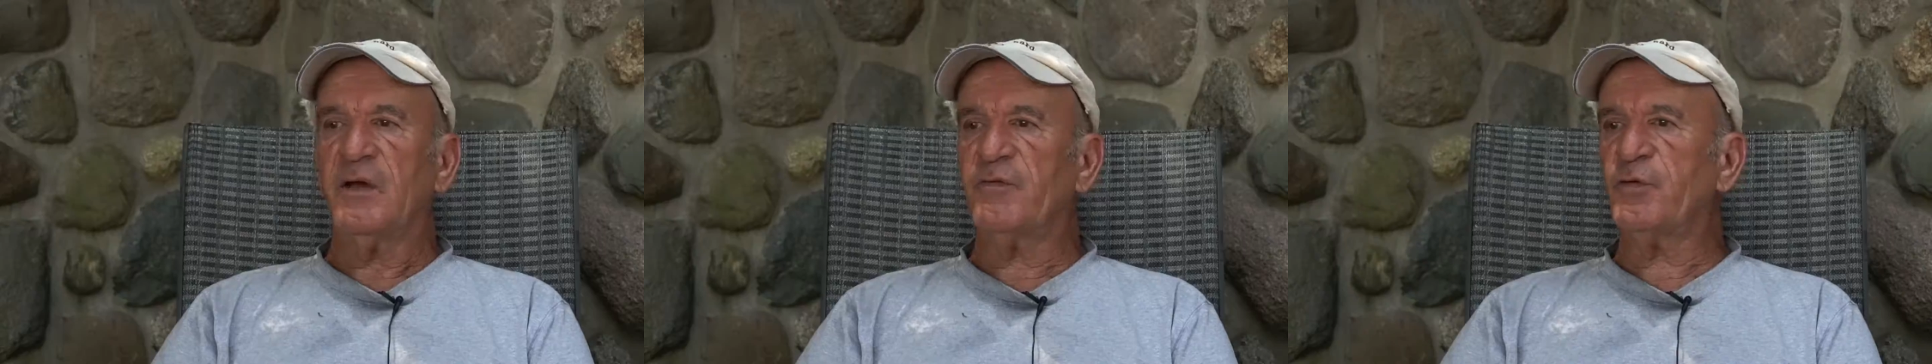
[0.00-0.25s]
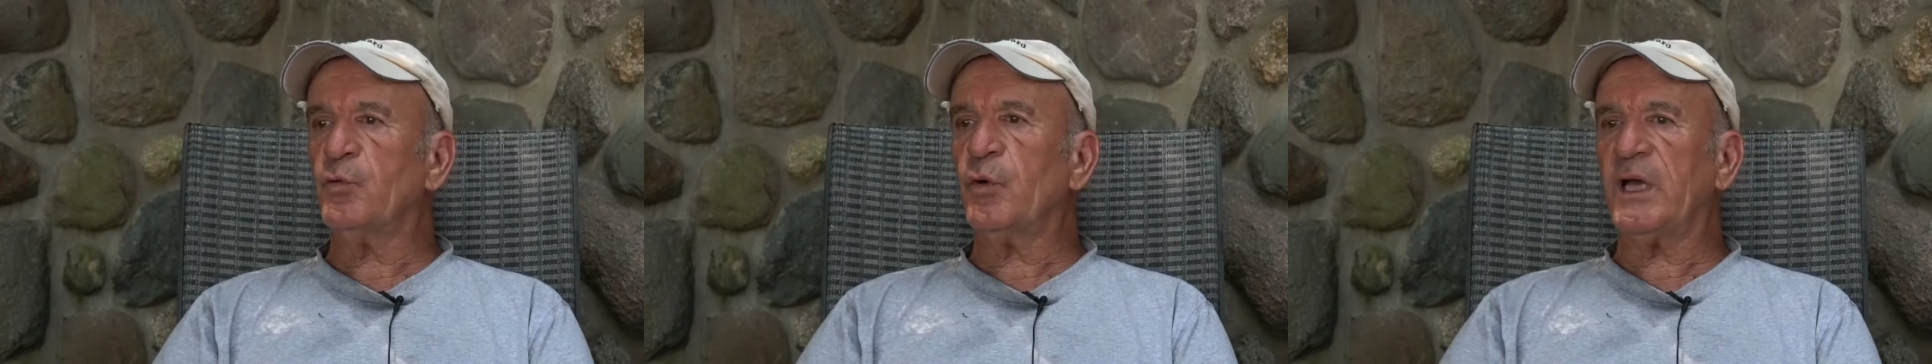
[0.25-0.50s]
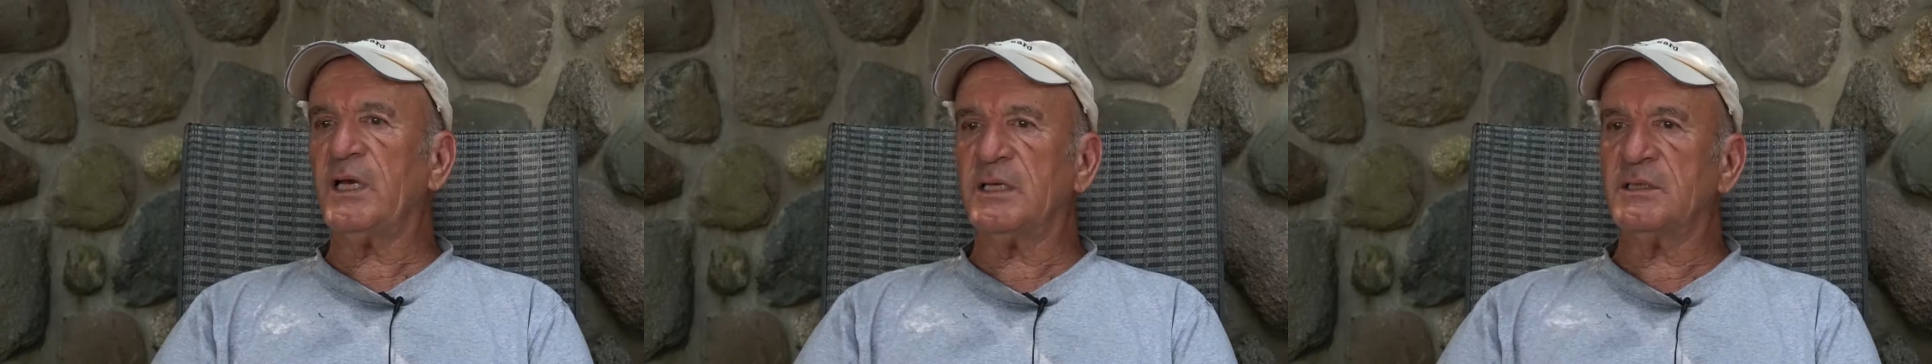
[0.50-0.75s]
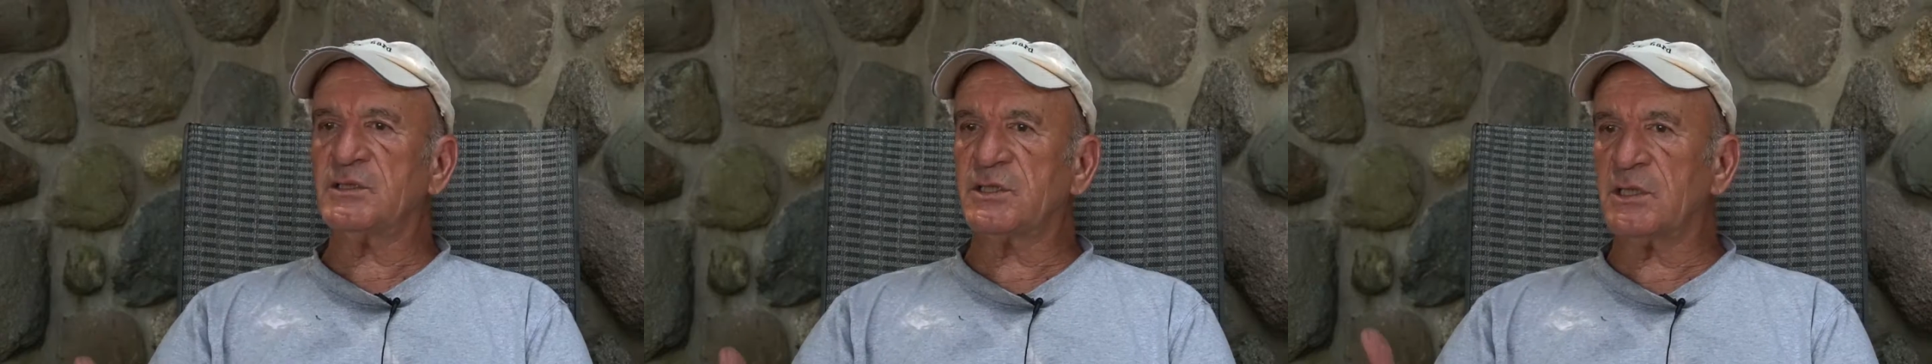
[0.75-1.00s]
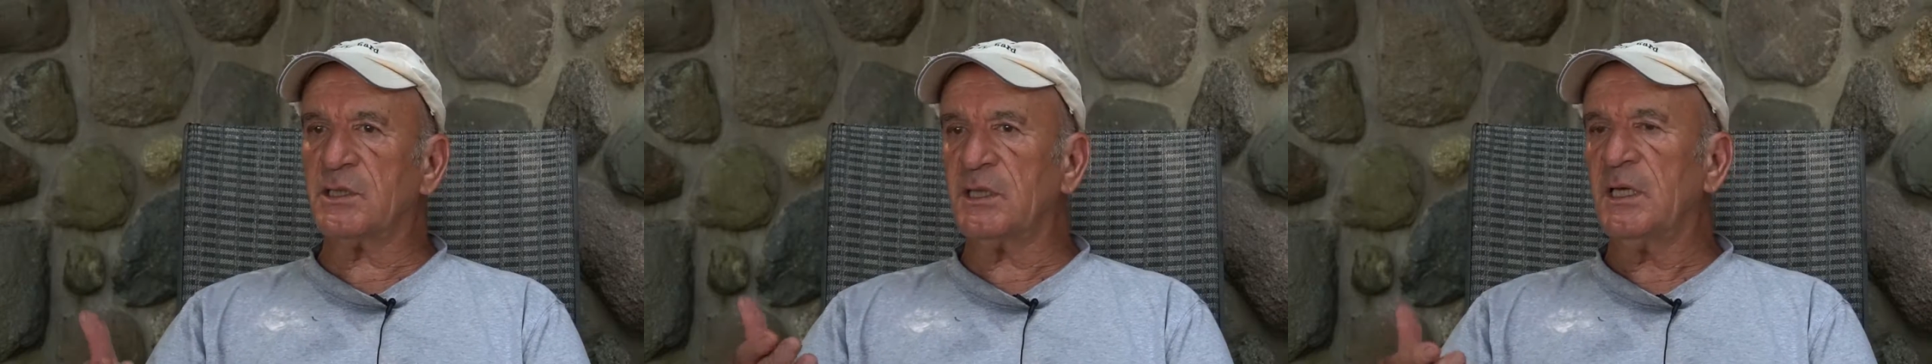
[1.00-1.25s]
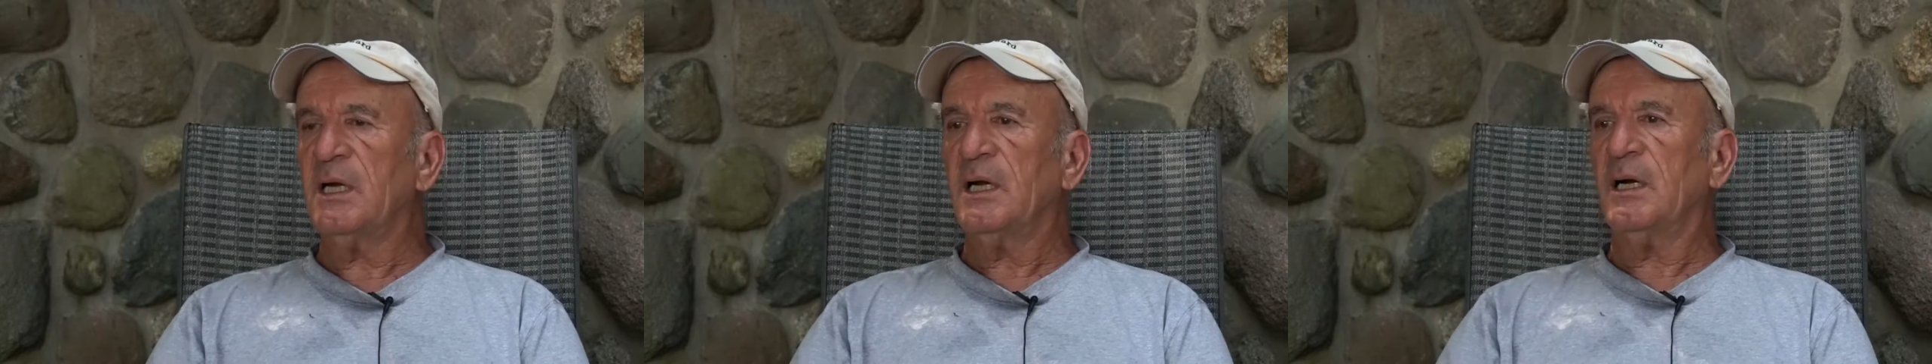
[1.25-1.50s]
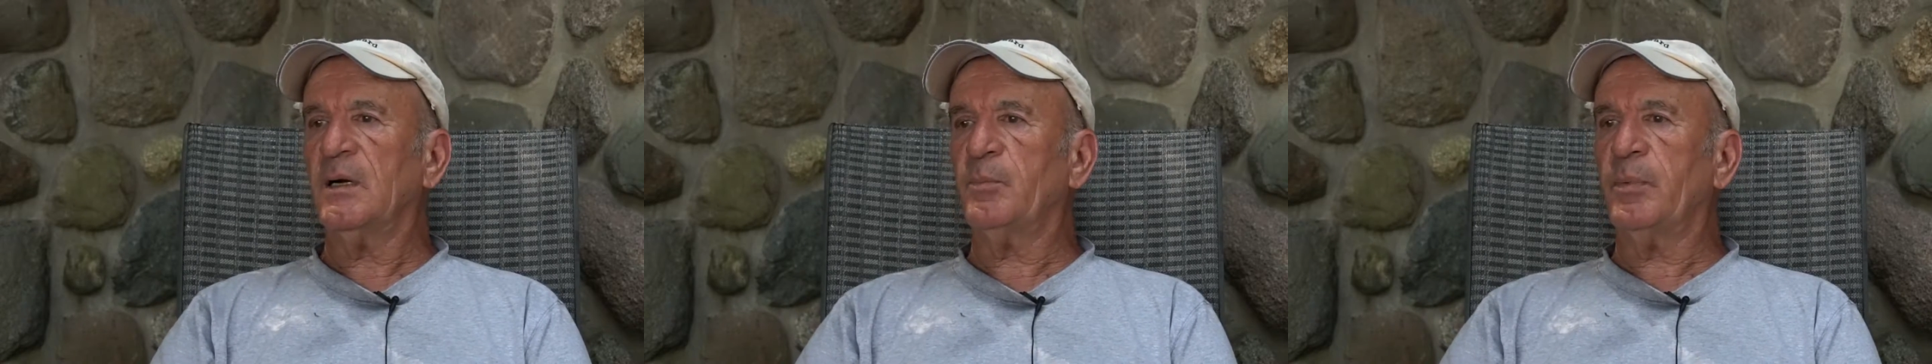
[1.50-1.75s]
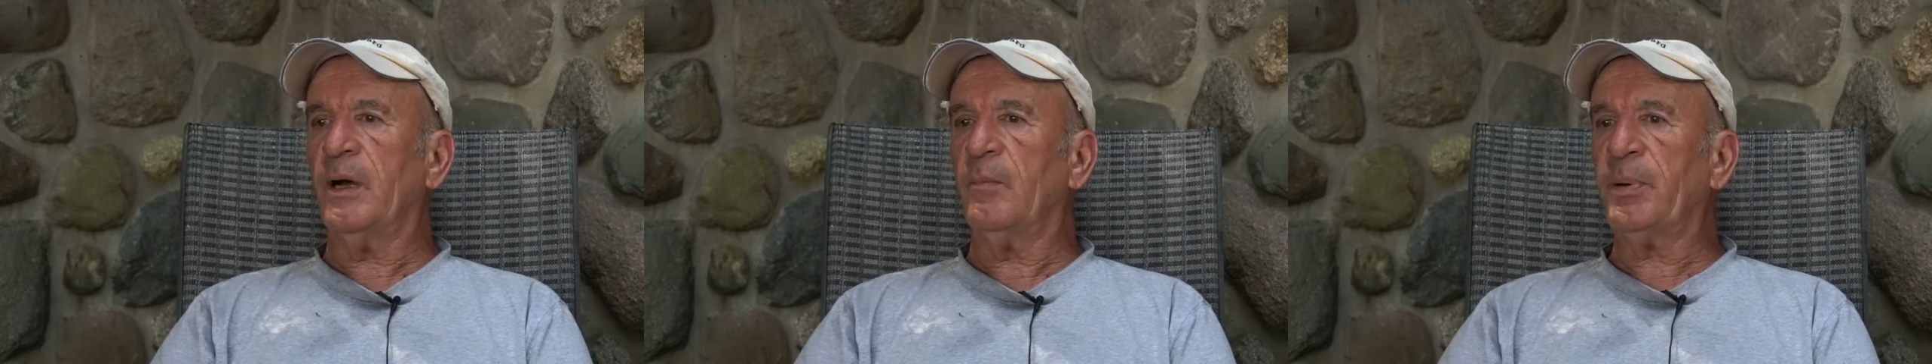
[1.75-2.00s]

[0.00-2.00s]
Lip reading: If you wait until a